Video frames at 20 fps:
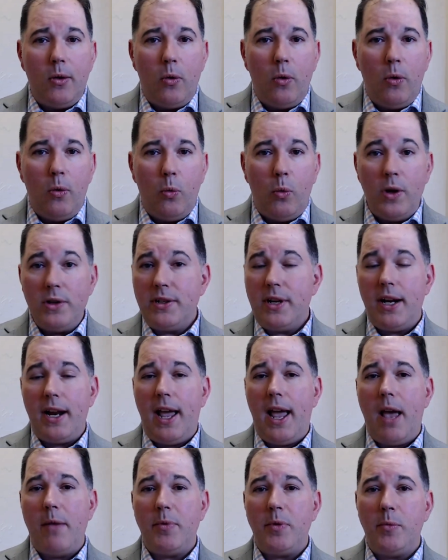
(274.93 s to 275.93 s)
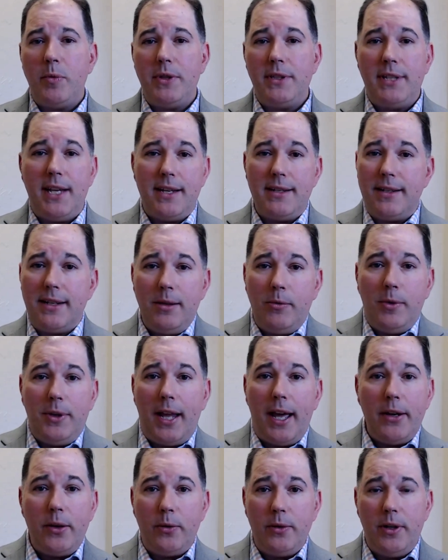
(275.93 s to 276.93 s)
What's going to happen with Tesla? Well,
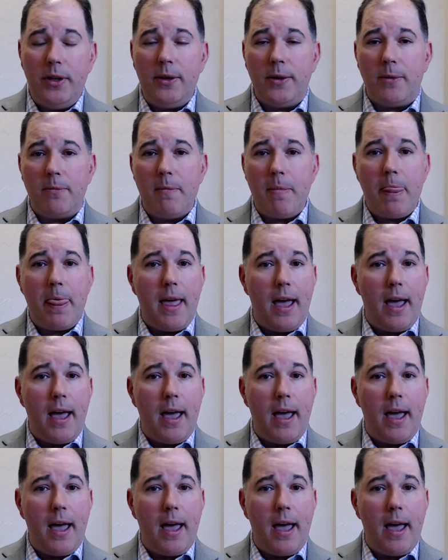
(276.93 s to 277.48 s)
I don't know.